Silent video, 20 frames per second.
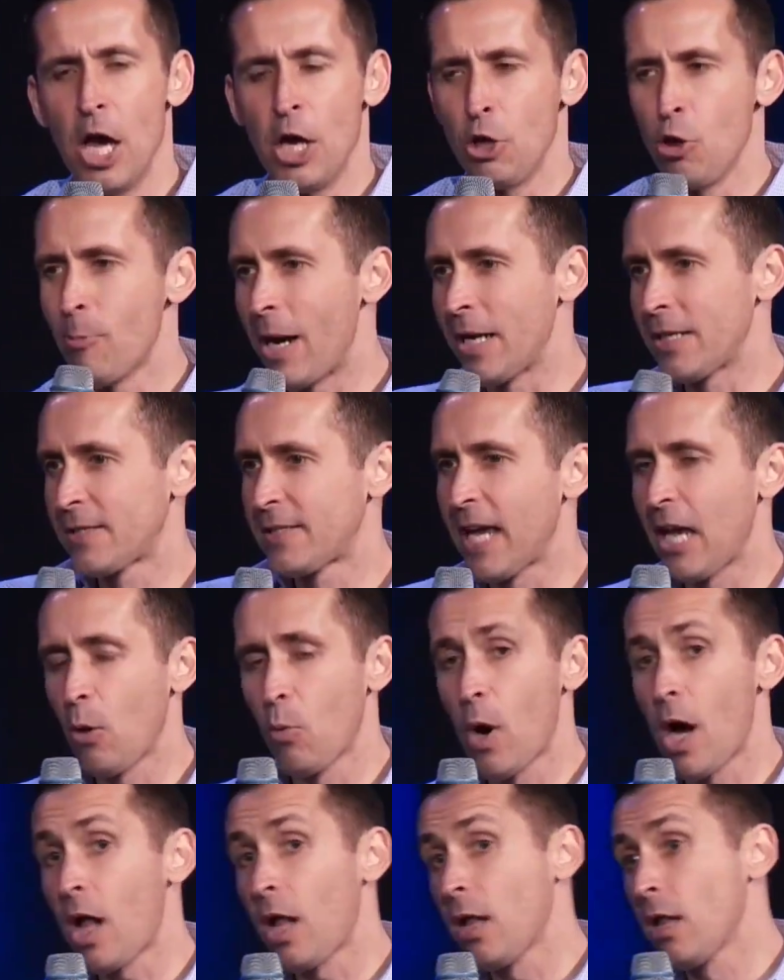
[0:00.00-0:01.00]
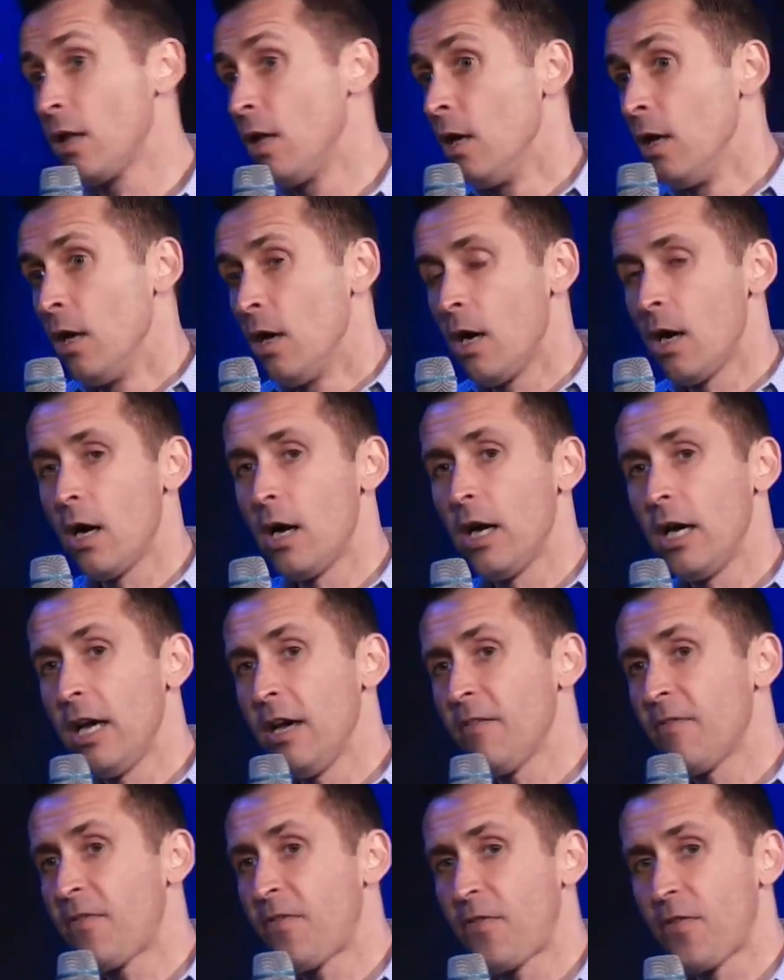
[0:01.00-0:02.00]
You might say,
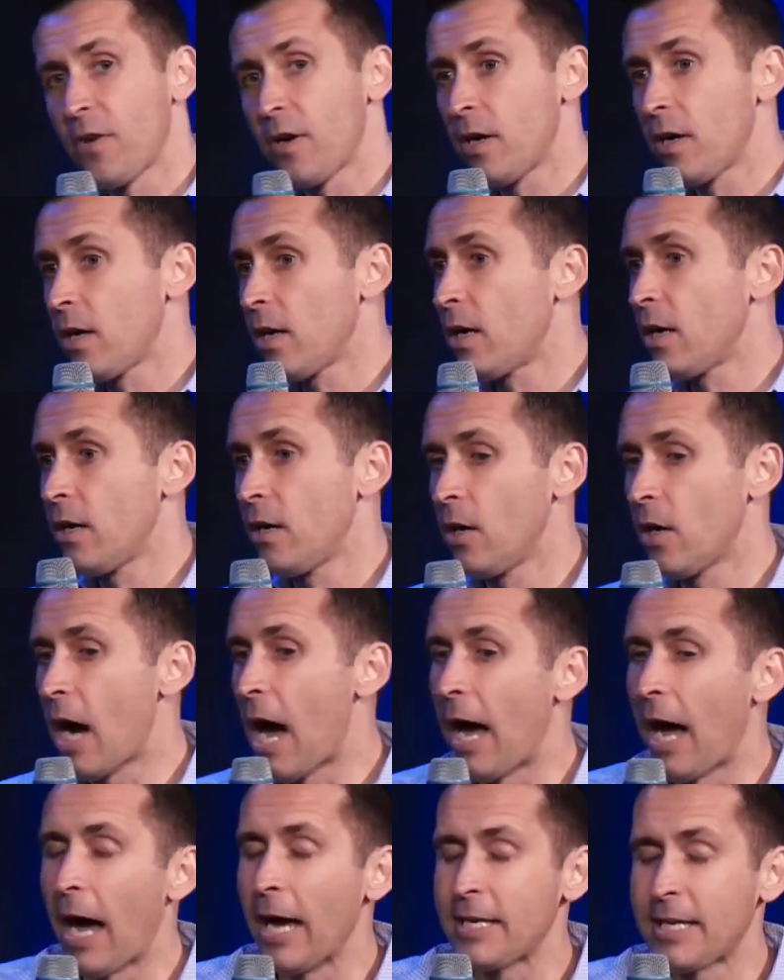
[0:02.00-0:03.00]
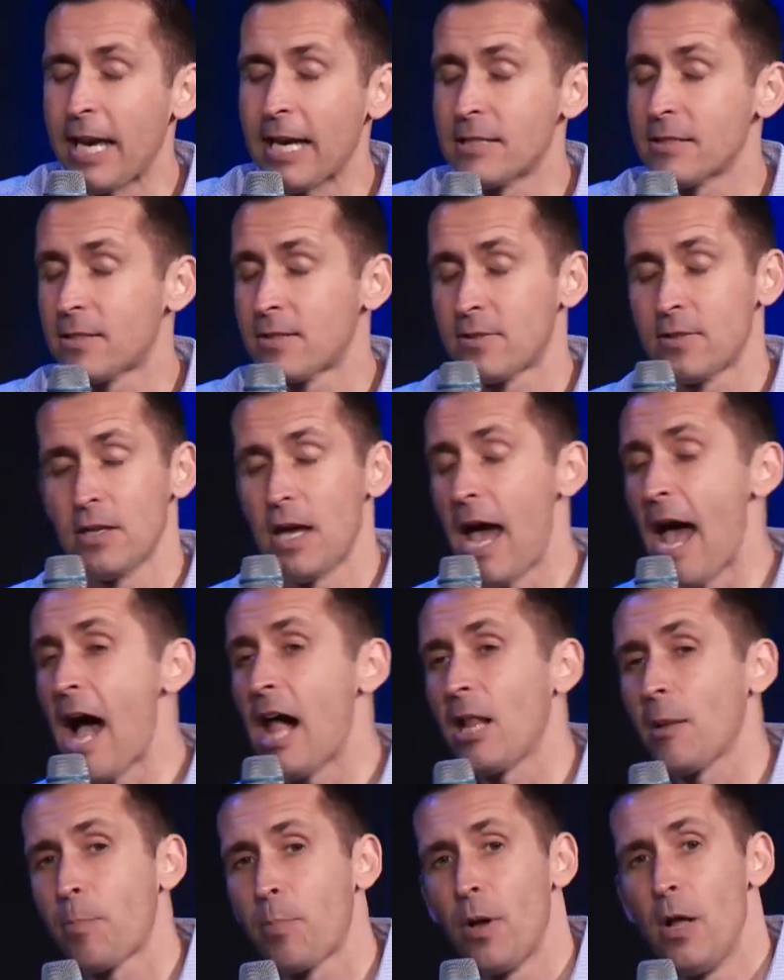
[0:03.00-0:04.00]
if I can't
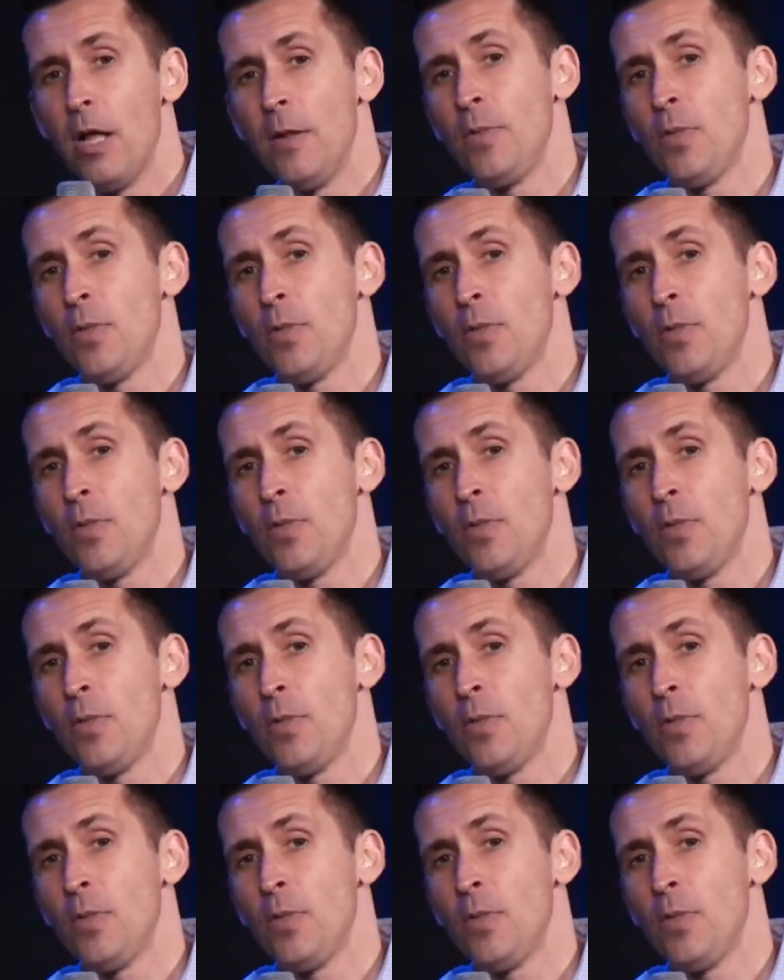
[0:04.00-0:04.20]
help